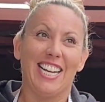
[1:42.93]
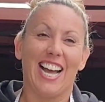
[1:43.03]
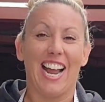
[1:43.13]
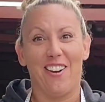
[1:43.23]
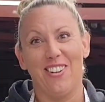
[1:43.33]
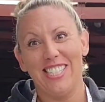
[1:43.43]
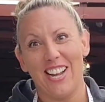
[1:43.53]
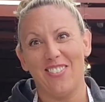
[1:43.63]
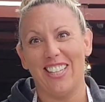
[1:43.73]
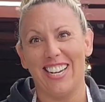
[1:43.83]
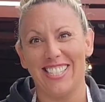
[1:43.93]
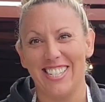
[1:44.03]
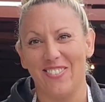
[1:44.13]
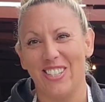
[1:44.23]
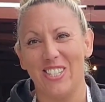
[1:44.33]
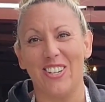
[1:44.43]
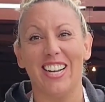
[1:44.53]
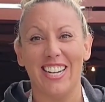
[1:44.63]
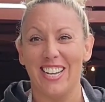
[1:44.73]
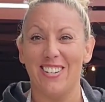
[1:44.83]
I always have a lot of stuff in the
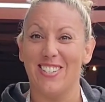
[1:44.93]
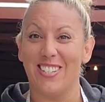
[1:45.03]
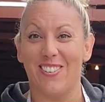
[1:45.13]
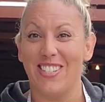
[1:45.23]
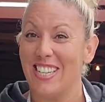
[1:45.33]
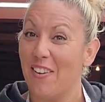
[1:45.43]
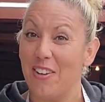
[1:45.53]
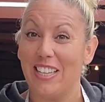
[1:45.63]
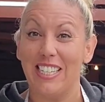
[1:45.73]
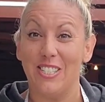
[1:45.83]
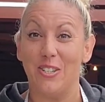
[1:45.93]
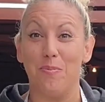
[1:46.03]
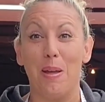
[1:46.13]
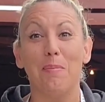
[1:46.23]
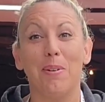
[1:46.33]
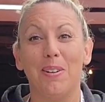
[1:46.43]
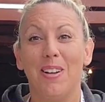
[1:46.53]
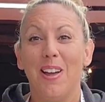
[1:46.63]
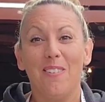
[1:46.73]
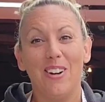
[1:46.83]
truck. I usually always have at least 2 people
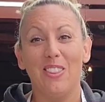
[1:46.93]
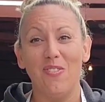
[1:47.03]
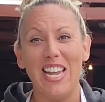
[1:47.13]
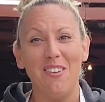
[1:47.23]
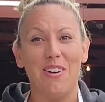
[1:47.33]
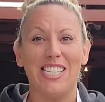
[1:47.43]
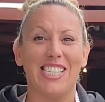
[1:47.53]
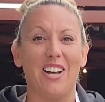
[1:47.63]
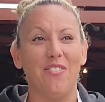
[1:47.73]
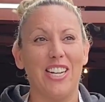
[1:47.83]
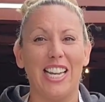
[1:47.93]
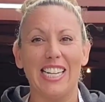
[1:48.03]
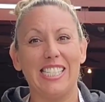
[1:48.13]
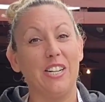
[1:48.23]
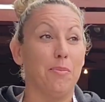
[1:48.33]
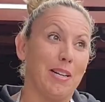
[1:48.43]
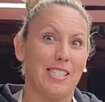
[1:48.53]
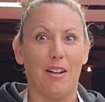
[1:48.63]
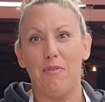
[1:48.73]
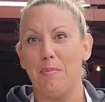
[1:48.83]
with me, myself and Lexi, or
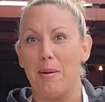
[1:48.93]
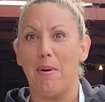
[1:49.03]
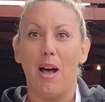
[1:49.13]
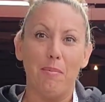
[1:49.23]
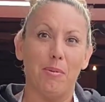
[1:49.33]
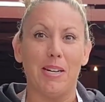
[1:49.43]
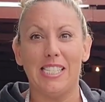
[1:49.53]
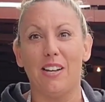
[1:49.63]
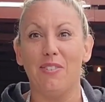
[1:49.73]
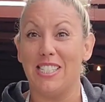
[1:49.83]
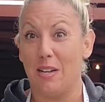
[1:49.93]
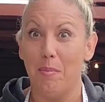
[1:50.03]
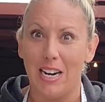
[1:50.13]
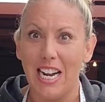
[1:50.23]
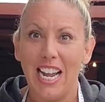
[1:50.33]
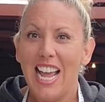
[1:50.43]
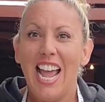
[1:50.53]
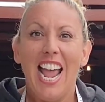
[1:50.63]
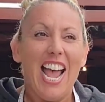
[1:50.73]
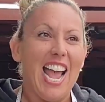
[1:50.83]
myself and my mom, or myself and somebody,
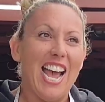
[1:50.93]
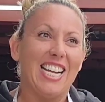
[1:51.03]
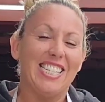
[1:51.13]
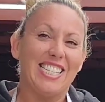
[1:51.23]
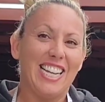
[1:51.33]
and